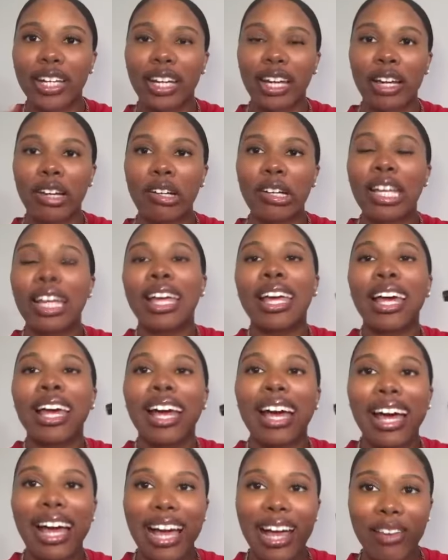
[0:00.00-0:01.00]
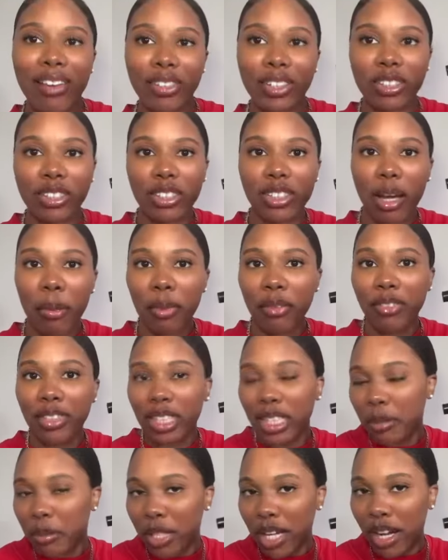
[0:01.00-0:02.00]
now, I have it on top of a
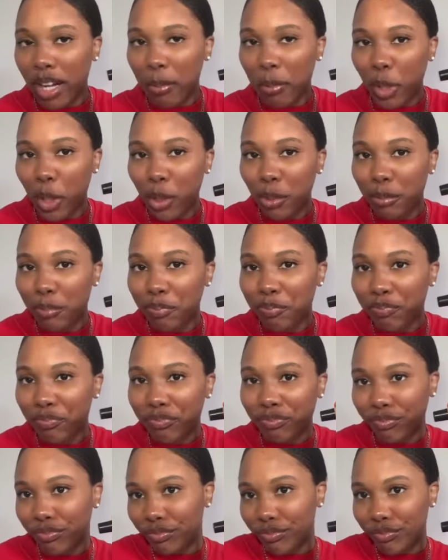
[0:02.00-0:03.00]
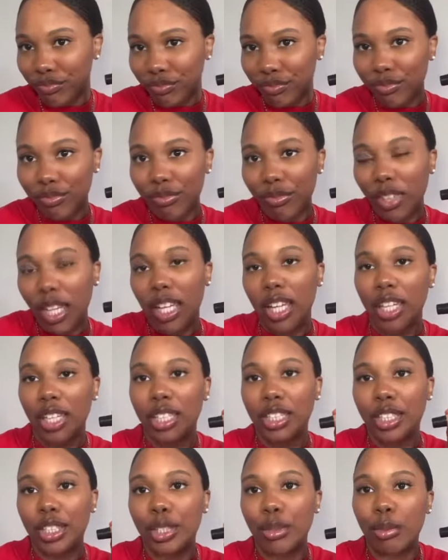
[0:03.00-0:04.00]
lip combo, and
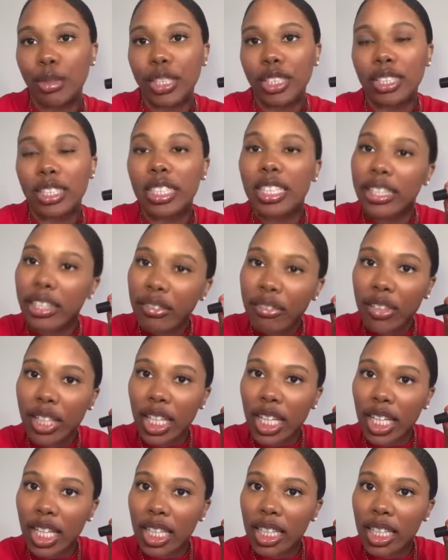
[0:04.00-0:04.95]
this is what it's giving.